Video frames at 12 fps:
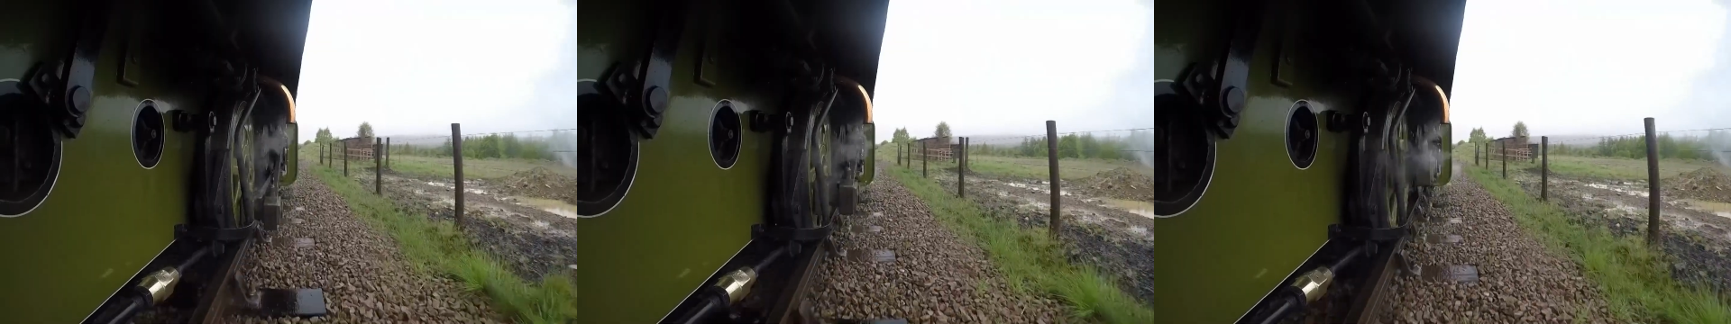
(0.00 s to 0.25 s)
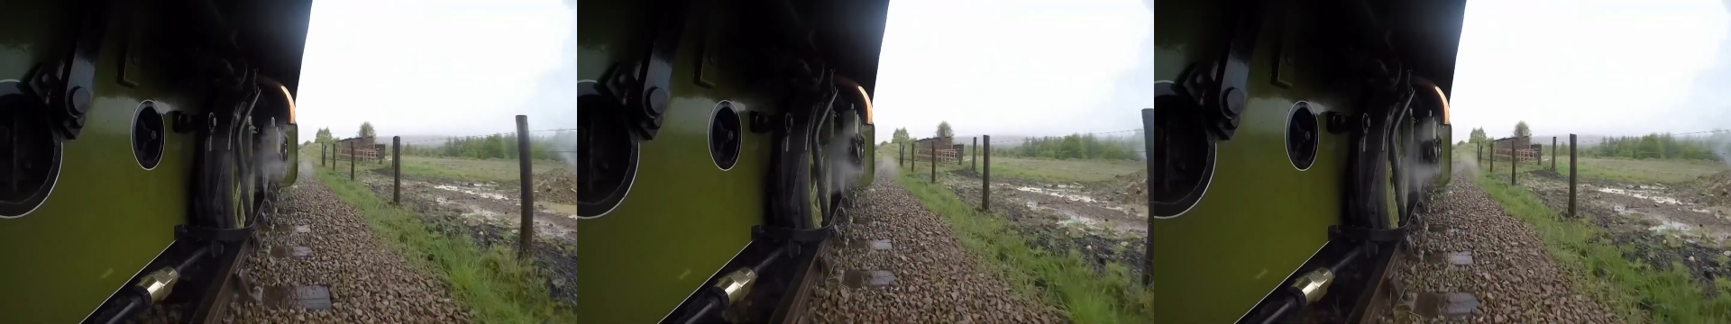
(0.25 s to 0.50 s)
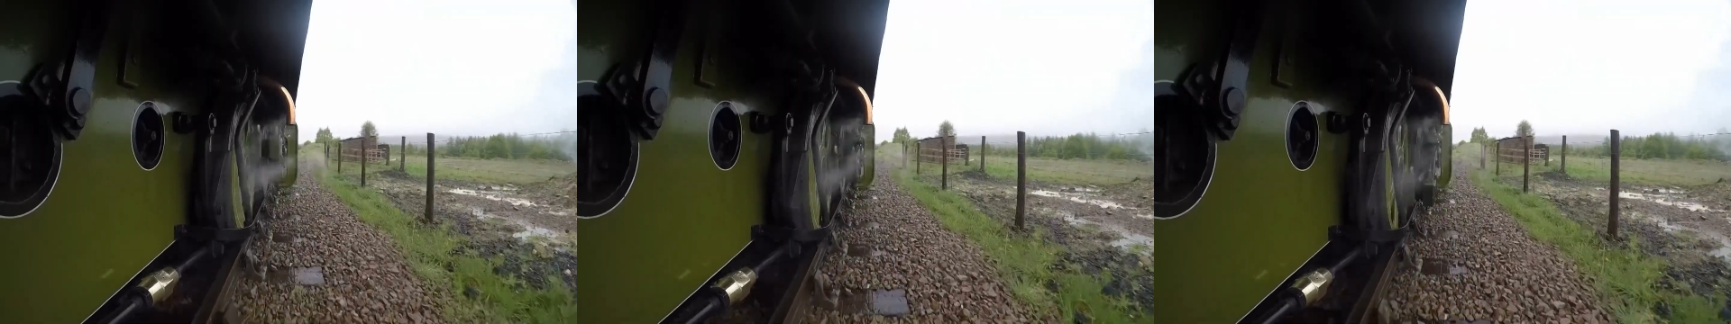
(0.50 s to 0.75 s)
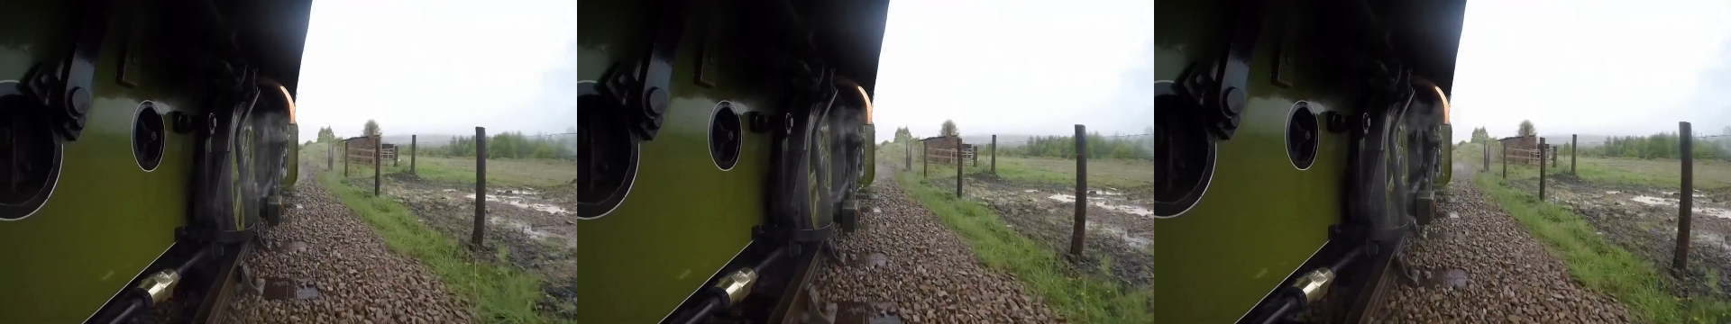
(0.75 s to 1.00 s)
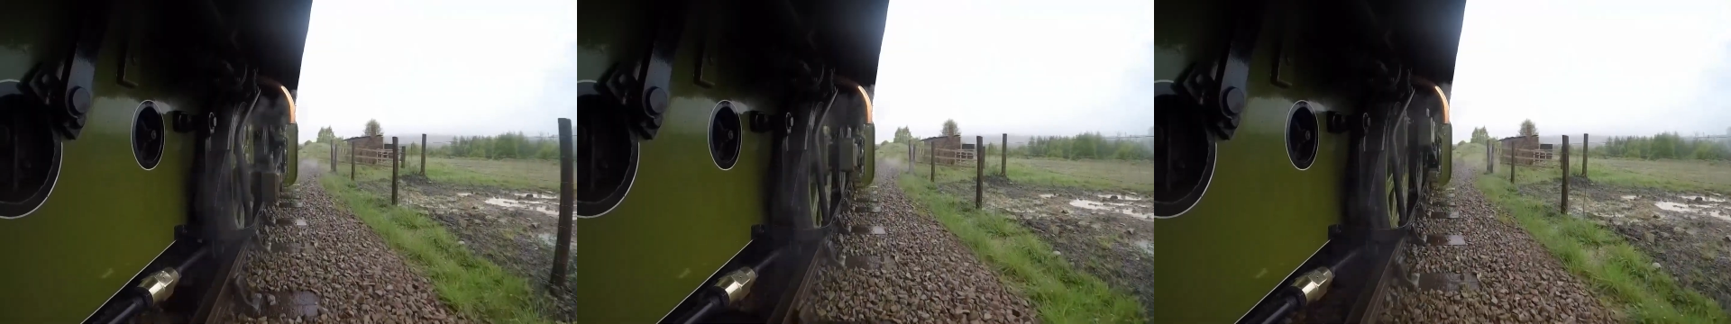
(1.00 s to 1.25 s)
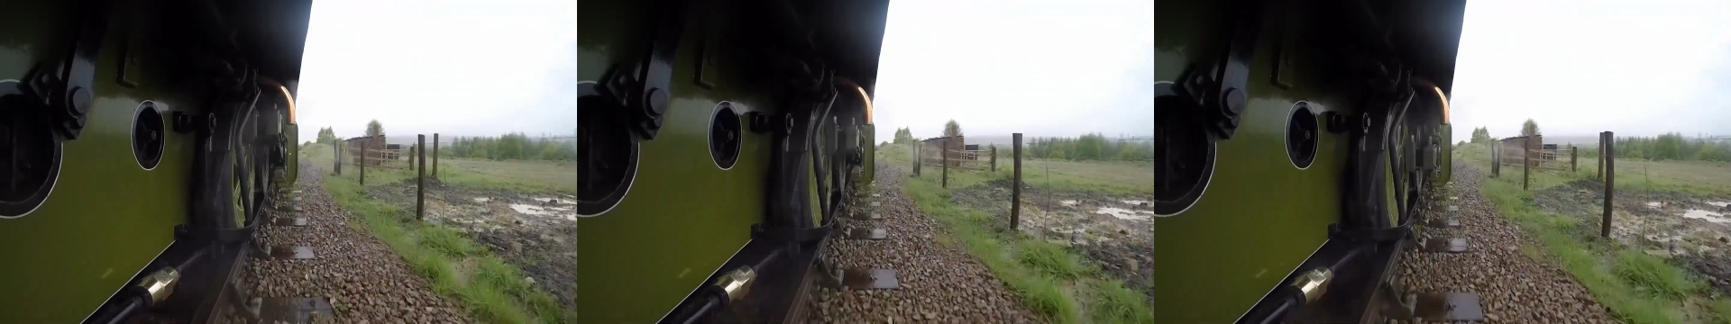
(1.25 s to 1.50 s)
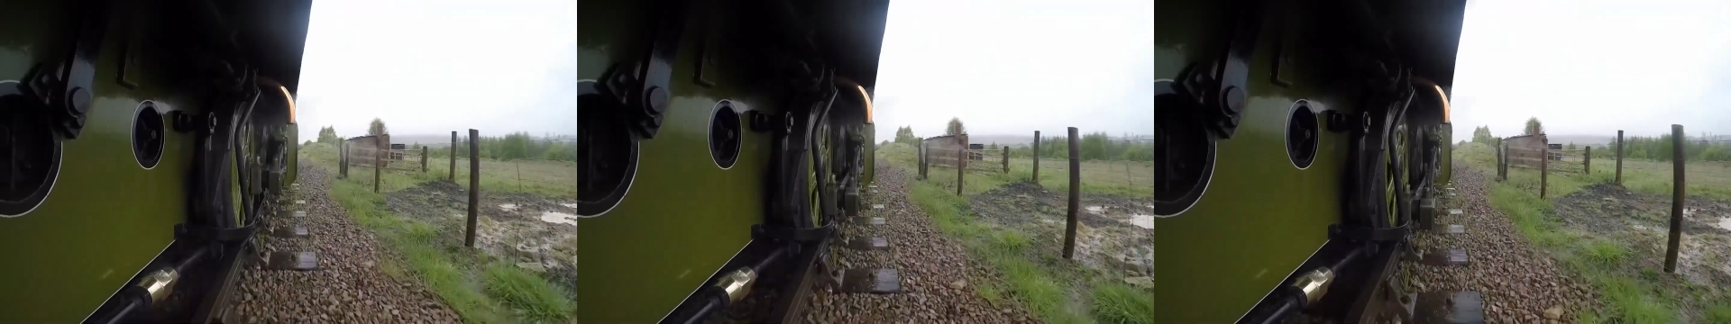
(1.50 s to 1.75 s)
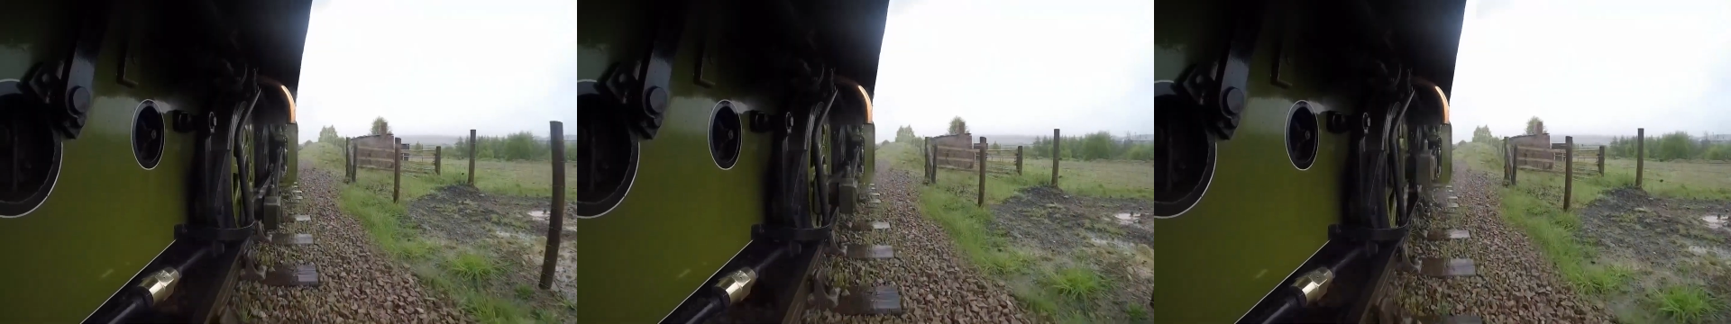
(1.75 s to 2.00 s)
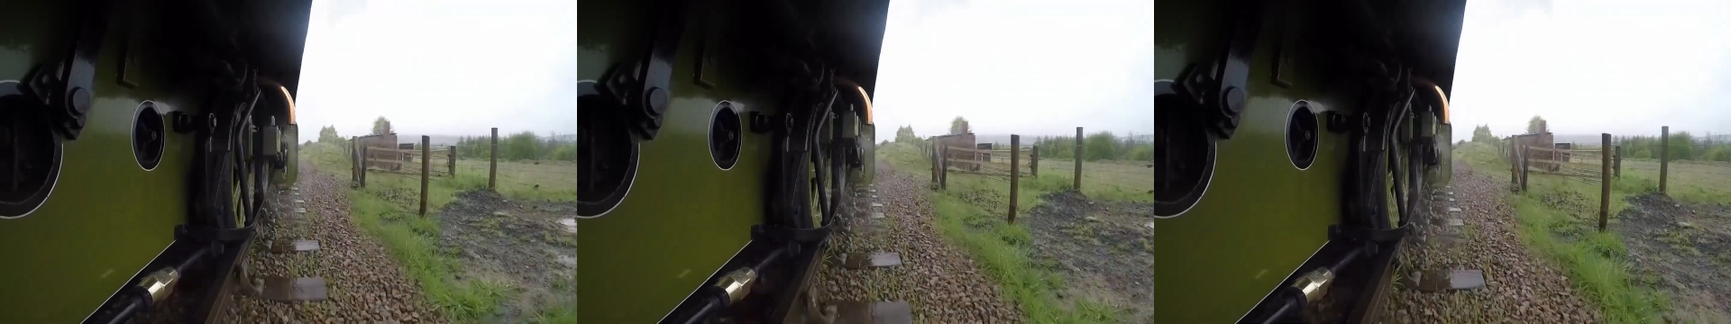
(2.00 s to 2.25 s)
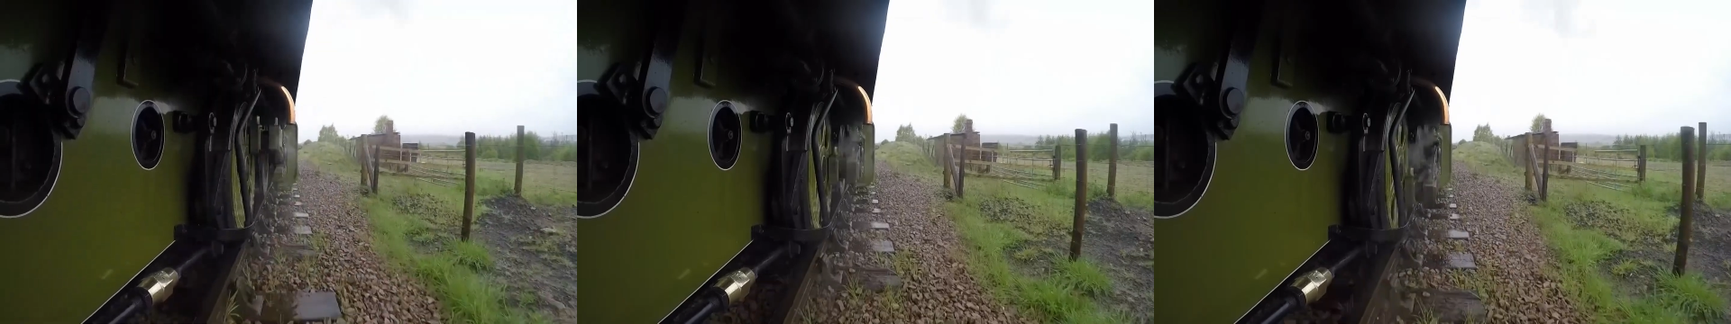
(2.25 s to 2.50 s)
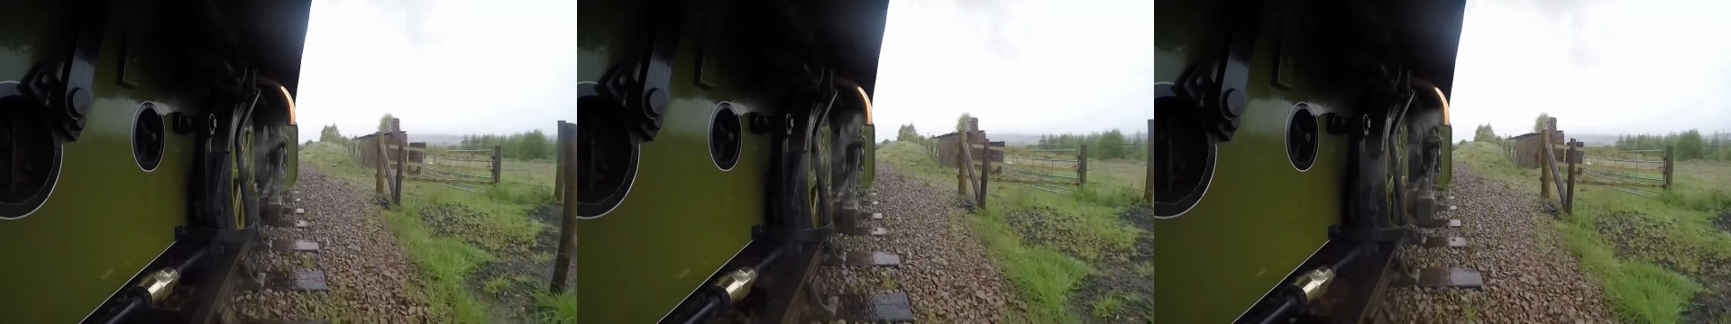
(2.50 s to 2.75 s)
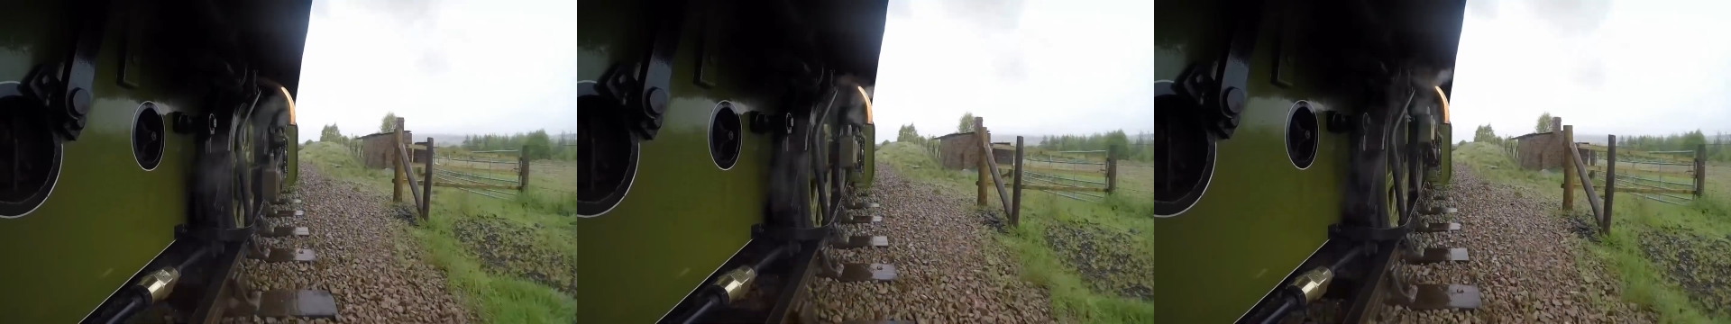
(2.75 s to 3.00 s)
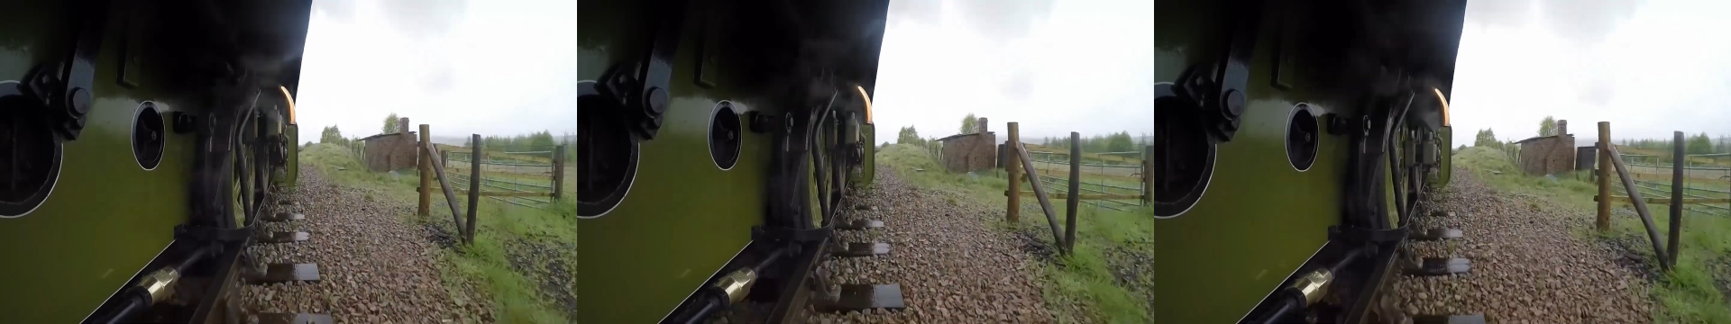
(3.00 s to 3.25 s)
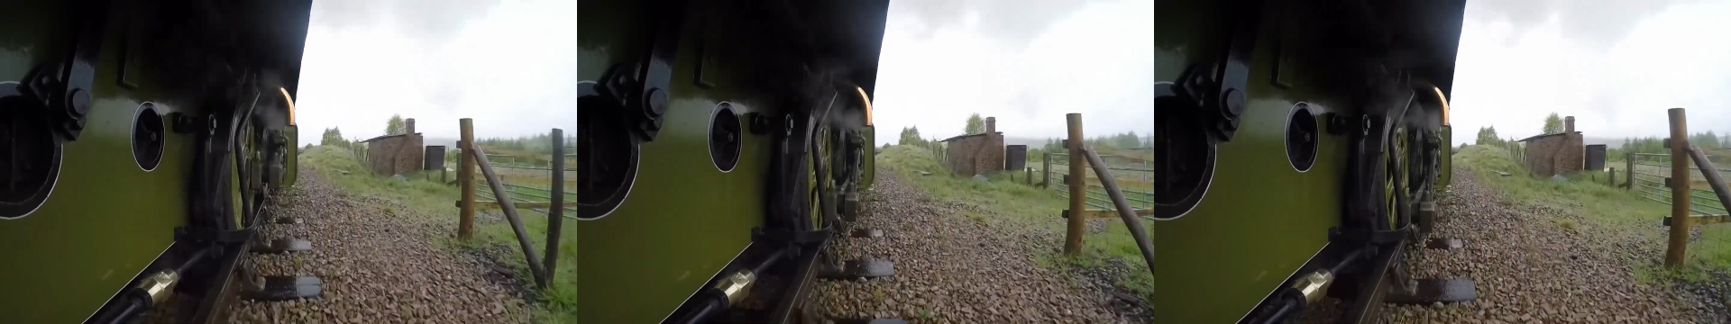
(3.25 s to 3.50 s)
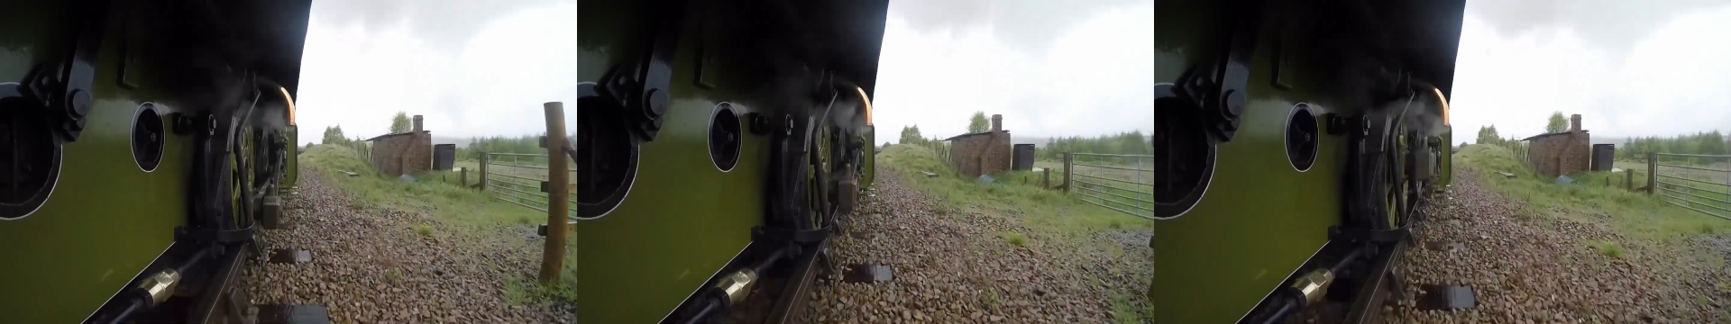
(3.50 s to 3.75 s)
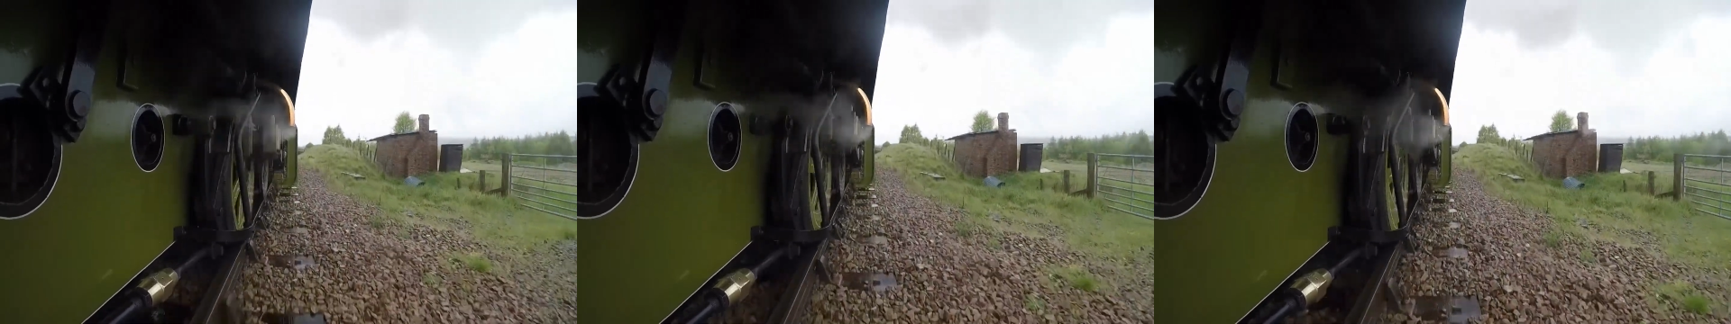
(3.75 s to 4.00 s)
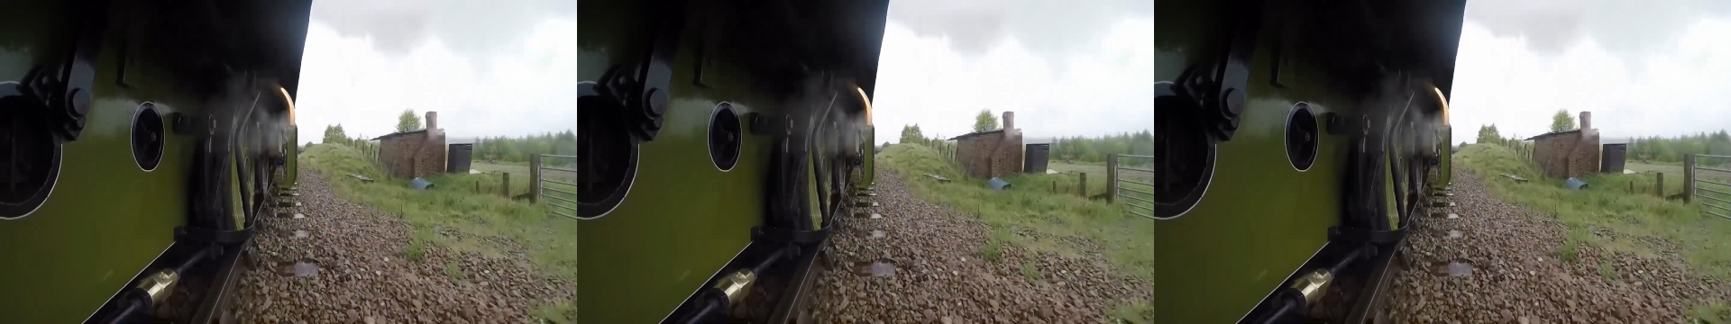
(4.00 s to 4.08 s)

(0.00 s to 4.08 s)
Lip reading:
Nobody's mouth can be seen.